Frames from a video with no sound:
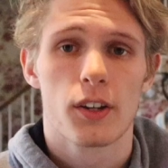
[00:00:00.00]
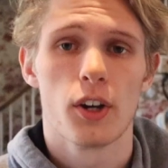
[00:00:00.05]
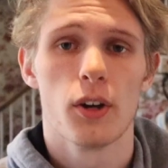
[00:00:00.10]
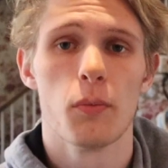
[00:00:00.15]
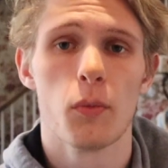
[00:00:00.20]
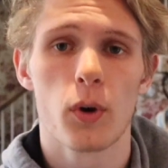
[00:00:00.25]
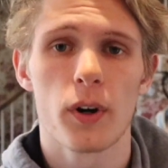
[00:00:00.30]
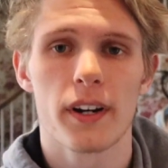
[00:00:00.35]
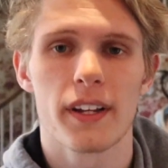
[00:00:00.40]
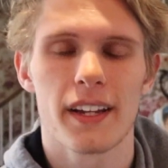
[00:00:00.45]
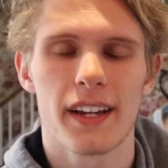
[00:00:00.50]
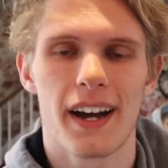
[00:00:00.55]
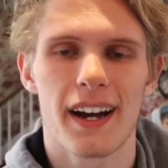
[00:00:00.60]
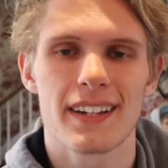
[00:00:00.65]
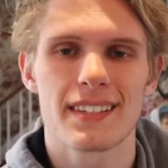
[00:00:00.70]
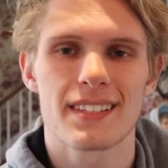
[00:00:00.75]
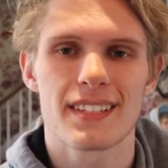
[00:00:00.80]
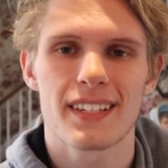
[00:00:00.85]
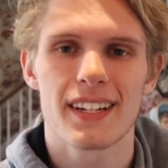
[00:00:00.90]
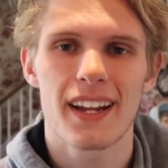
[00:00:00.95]
Good morning
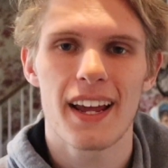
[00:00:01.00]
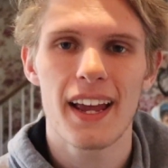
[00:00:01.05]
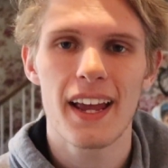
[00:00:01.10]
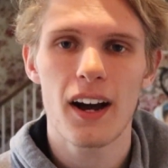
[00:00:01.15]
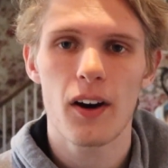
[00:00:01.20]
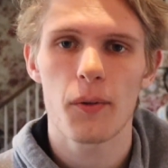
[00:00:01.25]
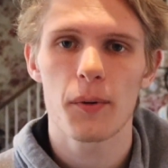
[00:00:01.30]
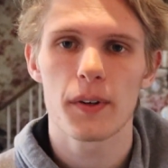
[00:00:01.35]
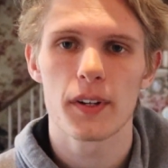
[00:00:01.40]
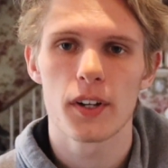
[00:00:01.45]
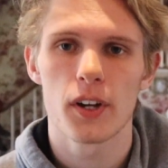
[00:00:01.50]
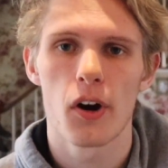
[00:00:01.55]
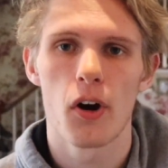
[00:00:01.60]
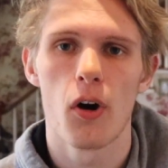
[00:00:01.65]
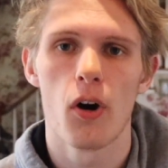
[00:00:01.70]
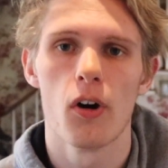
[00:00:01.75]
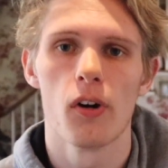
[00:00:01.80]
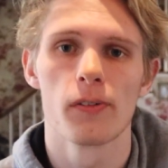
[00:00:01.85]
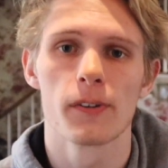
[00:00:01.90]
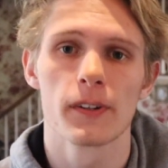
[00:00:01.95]
guys, today I wanted to
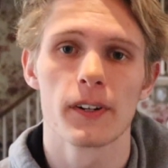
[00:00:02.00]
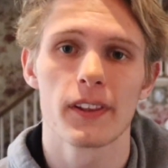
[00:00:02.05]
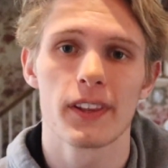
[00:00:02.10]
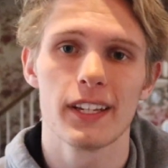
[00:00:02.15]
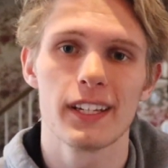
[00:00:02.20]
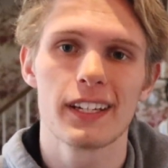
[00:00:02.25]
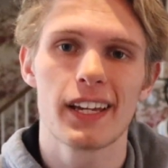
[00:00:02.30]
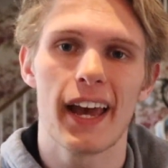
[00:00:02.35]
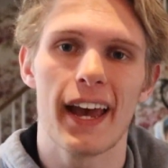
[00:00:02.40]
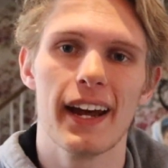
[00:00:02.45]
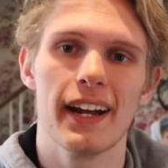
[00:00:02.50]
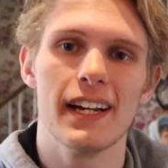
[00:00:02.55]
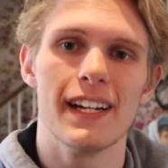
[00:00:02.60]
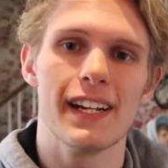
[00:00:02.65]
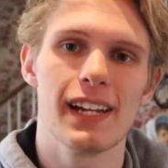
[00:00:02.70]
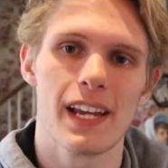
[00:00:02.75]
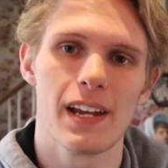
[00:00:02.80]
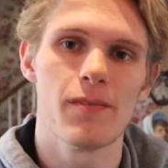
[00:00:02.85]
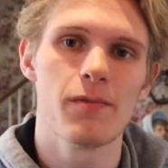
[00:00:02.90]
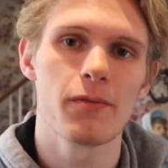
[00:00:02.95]
go over the
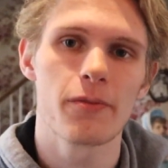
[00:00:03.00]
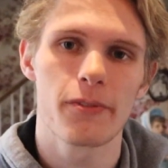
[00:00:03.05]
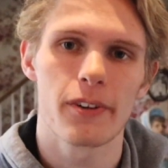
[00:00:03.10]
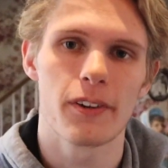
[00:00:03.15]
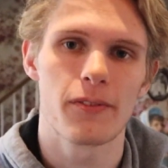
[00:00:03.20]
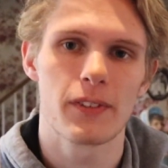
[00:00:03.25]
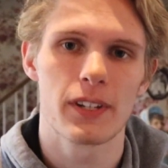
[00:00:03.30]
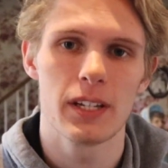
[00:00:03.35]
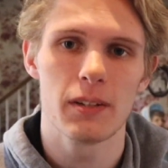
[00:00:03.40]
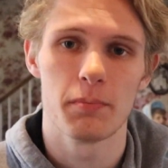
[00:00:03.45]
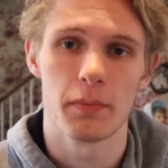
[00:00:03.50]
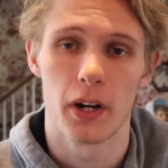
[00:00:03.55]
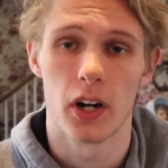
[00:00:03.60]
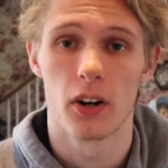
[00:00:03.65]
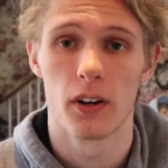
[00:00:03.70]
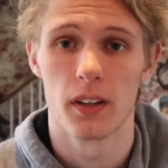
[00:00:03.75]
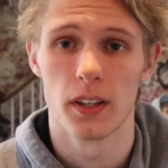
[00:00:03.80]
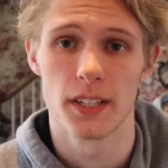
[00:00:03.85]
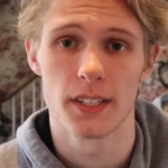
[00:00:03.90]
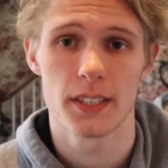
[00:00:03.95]
Canon M50
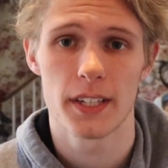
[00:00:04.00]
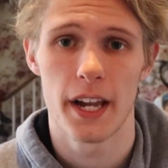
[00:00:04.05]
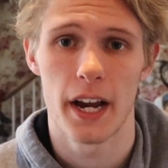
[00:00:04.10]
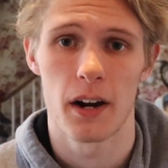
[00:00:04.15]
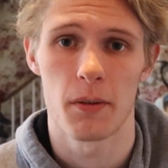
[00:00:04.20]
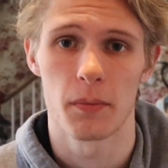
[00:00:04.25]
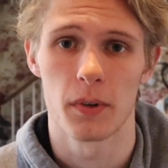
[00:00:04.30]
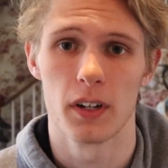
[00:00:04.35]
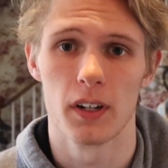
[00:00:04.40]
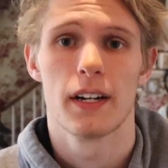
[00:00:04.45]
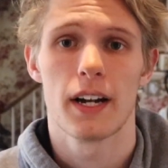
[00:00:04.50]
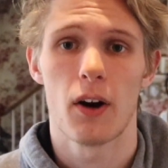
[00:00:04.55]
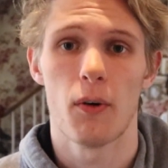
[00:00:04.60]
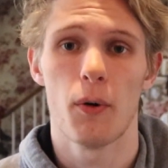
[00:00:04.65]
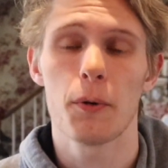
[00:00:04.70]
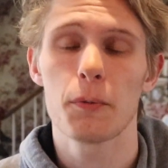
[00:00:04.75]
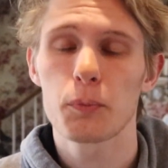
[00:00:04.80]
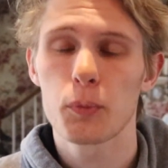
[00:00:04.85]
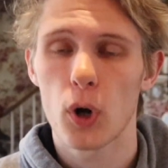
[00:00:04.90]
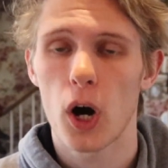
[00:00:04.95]
Mirrorless Camera. Now
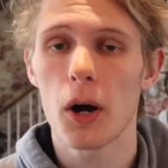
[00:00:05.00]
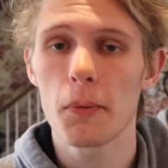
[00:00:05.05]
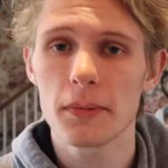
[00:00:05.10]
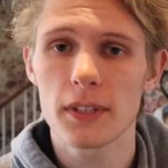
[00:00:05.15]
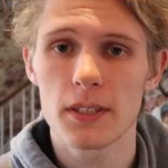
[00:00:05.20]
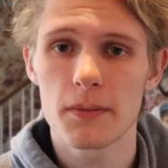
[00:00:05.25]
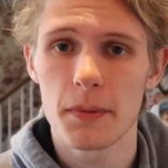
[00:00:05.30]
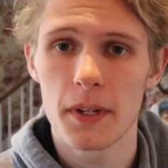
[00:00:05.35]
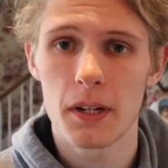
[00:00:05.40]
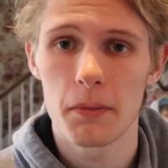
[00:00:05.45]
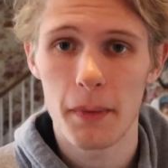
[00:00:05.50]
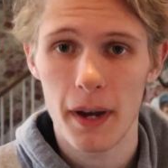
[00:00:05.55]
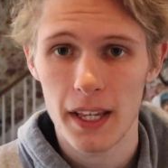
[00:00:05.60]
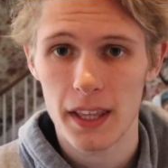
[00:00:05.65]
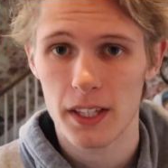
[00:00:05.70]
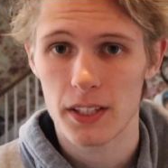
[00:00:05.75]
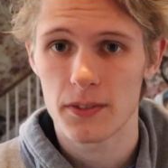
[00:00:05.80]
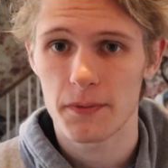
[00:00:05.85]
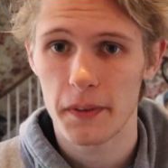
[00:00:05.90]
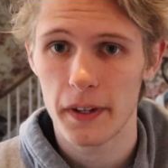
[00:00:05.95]
what prompted me to
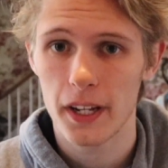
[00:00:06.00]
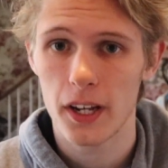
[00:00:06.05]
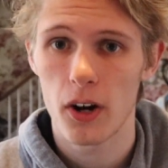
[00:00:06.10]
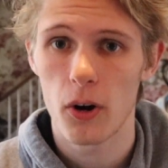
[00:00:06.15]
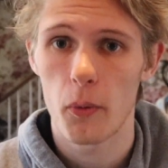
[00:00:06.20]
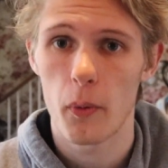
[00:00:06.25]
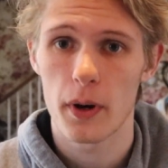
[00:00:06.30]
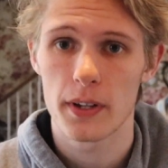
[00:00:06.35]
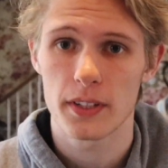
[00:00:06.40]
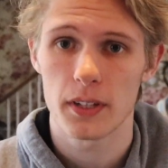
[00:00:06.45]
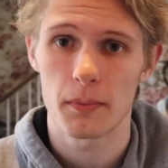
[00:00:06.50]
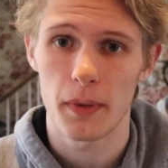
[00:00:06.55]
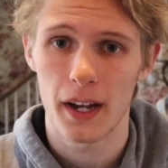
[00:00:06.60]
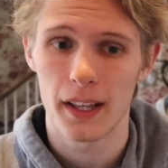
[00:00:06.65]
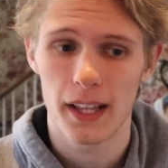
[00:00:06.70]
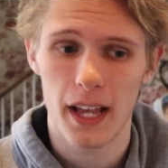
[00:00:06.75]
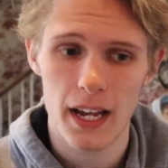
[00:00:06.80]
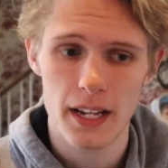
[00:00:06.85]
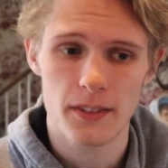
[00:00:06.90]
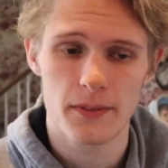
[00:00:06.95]
make this video was on my
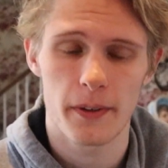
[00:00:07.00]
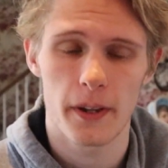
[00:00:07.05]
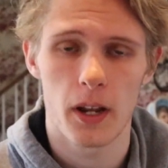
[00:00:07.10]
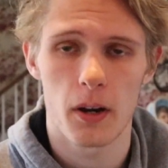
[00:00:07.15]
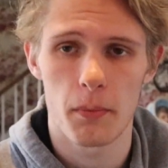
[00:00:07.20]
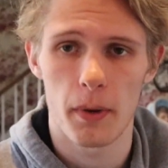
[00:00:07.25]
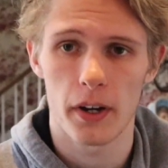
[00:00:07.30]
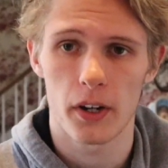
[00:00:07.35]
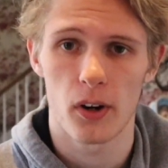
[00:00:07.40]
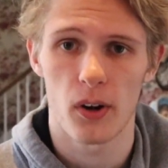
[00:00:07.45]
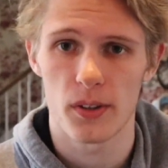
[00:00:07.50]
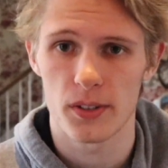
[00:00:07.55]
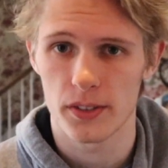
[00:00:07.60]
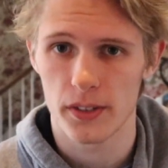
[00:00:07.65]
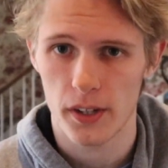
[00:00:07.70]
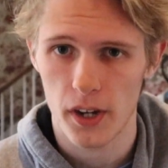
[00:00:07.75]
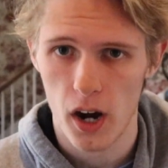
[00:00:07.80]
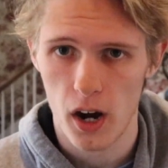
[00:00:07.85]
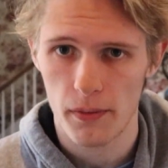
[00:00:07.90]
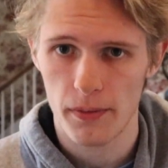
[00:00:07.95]
last video, my Cars
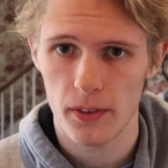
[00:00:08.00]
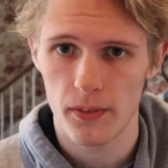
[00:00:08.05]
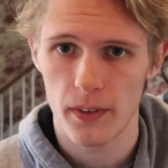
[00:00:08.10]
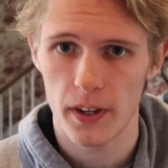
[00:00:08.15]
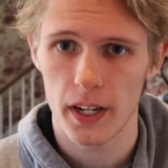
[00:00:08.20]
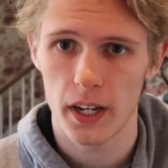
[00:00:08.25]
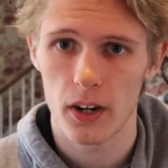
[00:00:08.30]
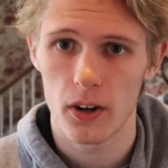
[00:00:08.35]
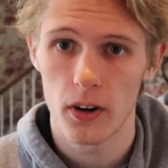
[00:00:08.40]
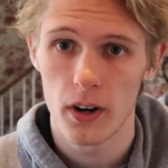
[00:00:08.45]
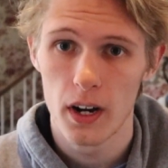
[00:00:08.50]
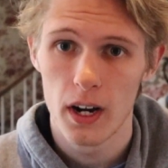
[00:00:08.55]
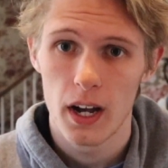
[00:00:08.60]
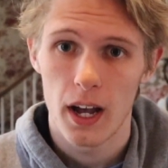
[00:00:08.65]
and Coffee video,